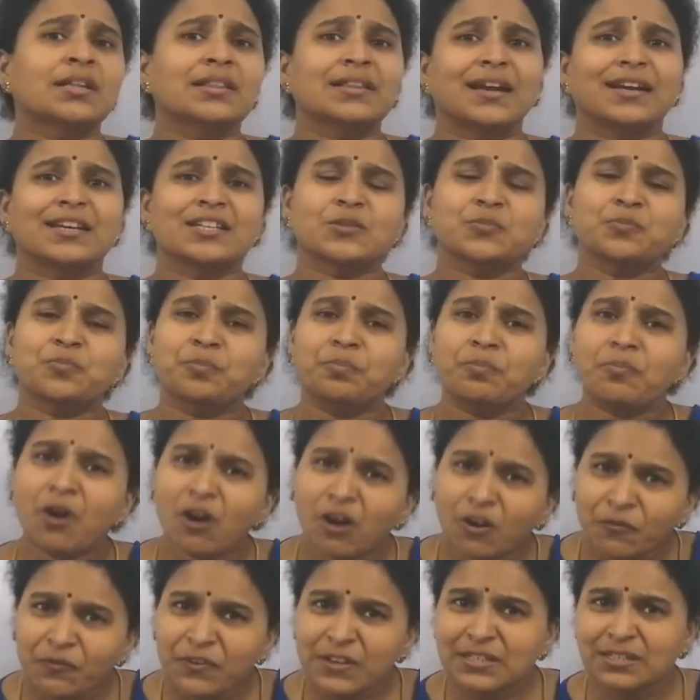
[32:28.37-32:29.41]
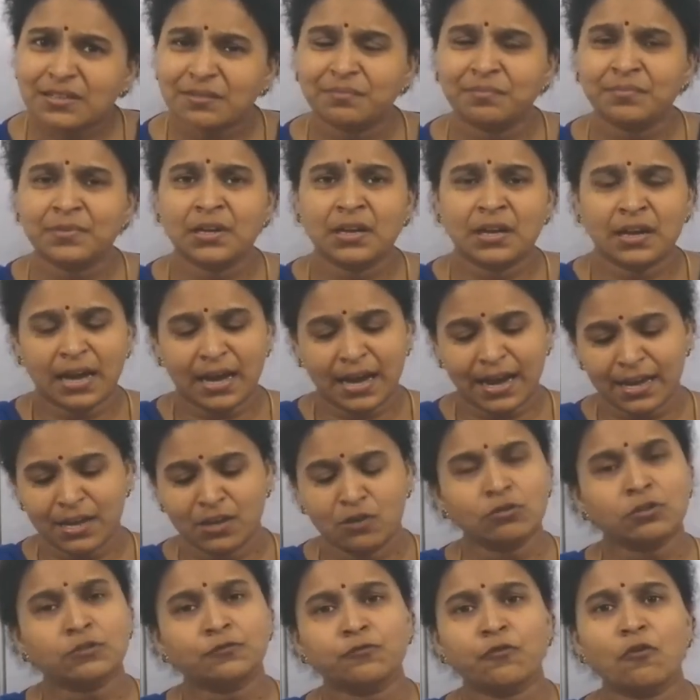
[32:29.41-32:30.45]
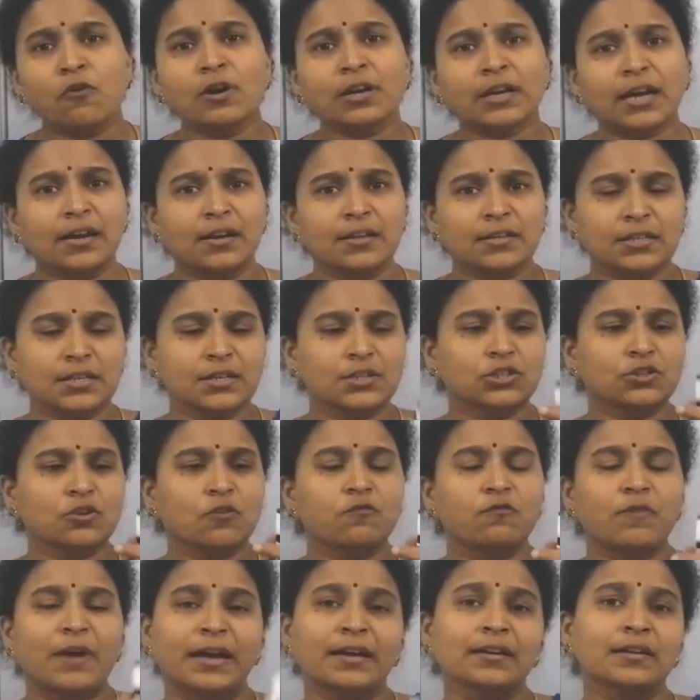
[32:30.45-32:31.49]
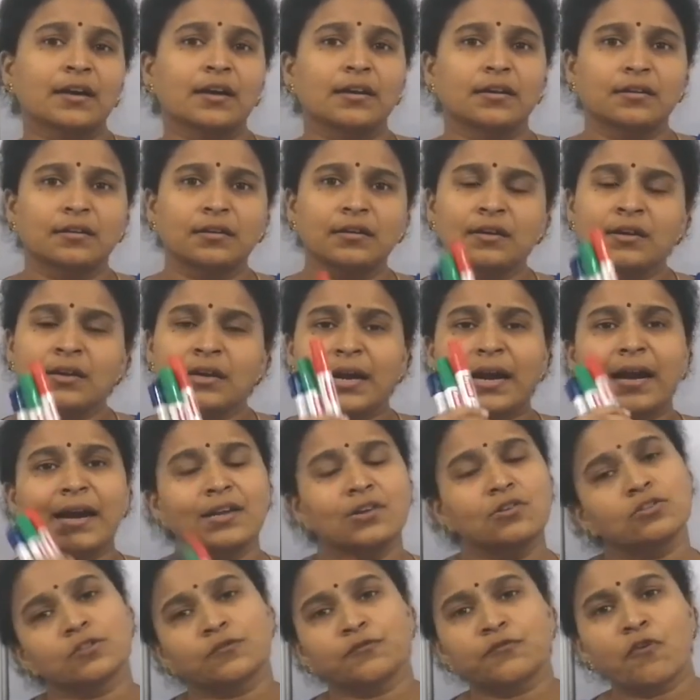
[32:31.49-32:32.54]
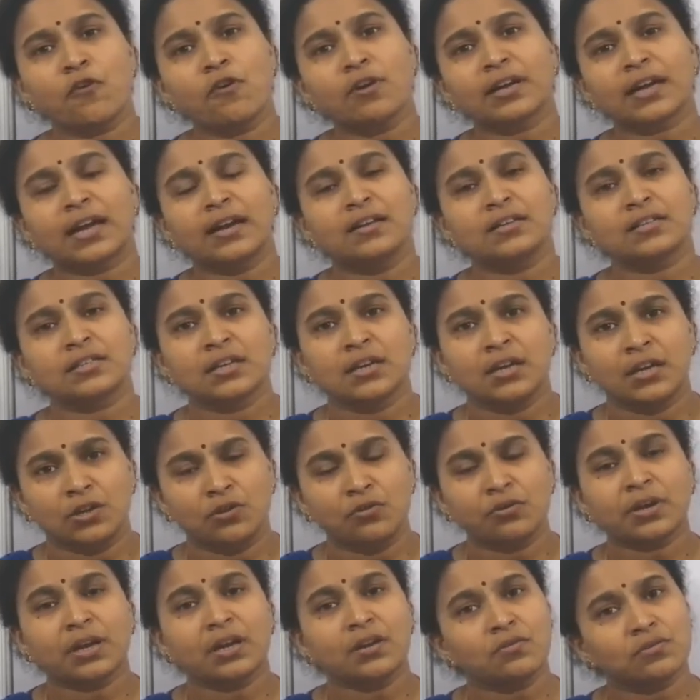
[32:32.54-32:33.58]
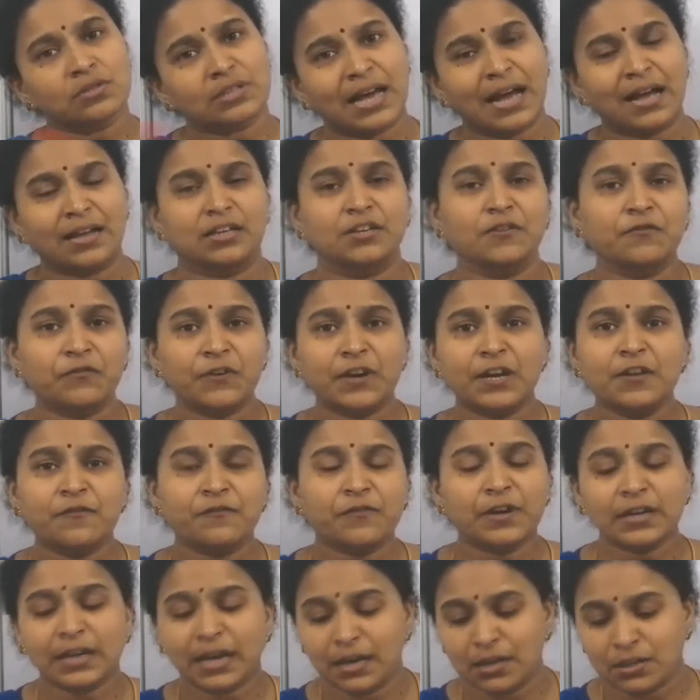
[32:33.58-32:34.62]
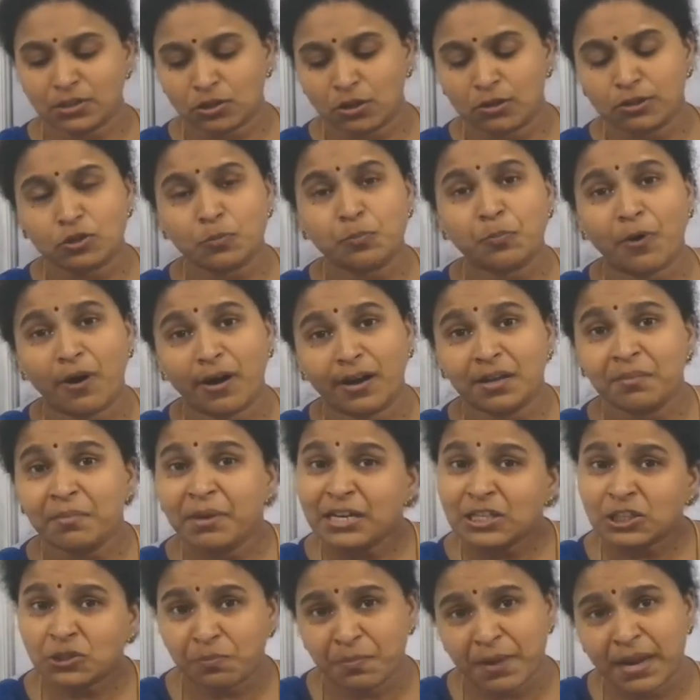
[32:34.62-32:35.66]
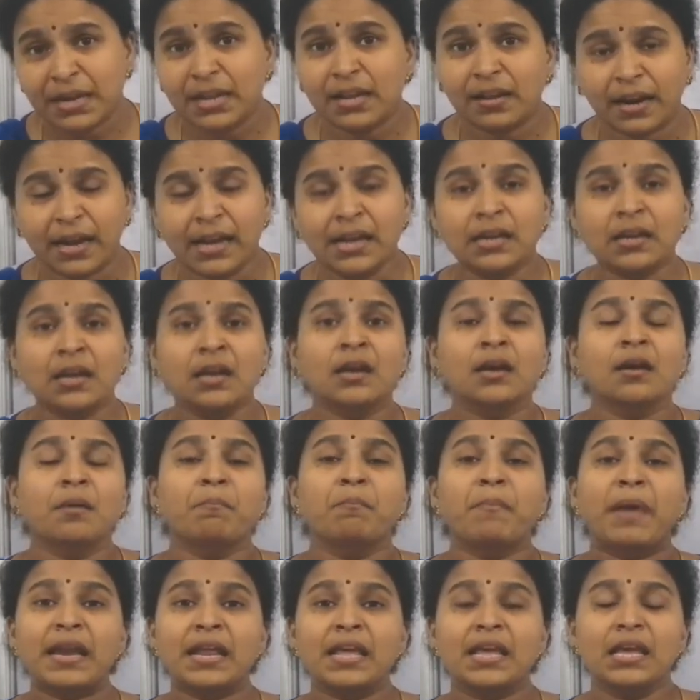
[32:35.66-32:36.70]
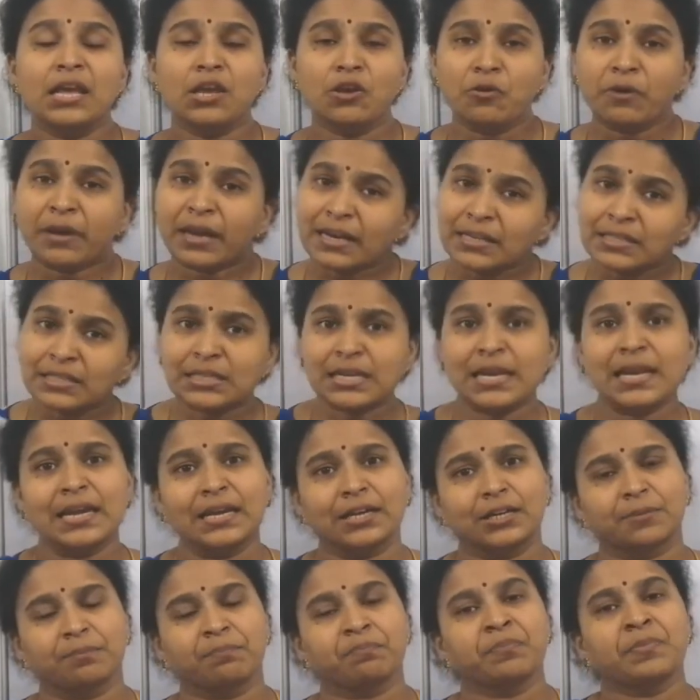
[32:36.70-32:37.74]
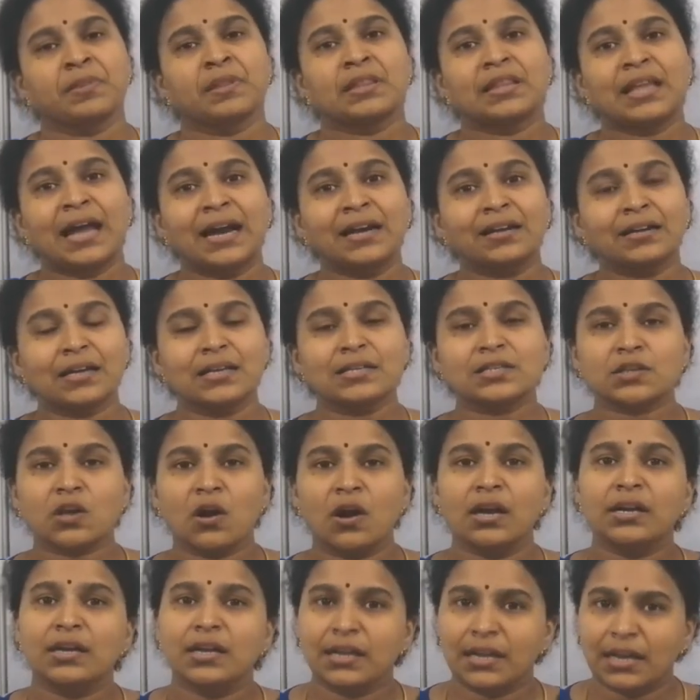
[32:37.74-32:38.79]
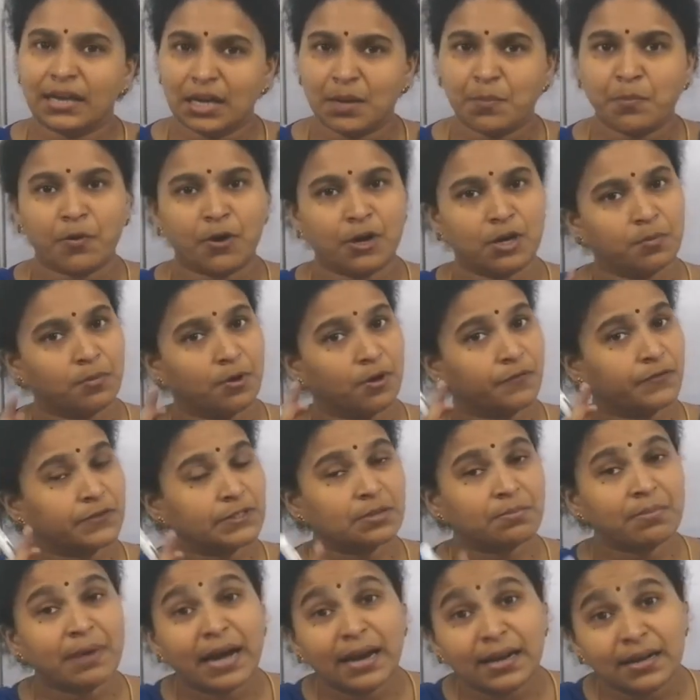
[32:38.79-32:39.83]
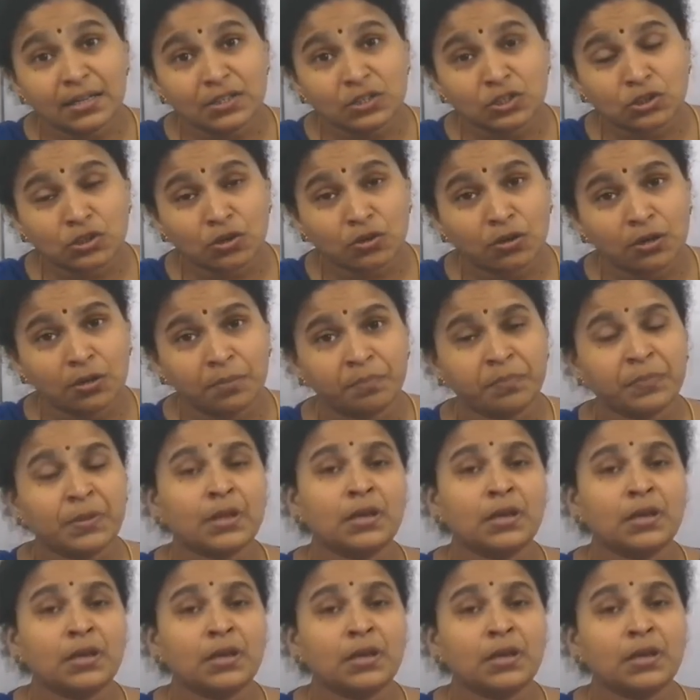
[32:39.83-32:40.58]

That is morphism. I used 4 colors instead of 1 color. I used 4 colors. You can use different colors also. Poly means many, right? Many, you can see it. That is called DNA polymorphism. Understood?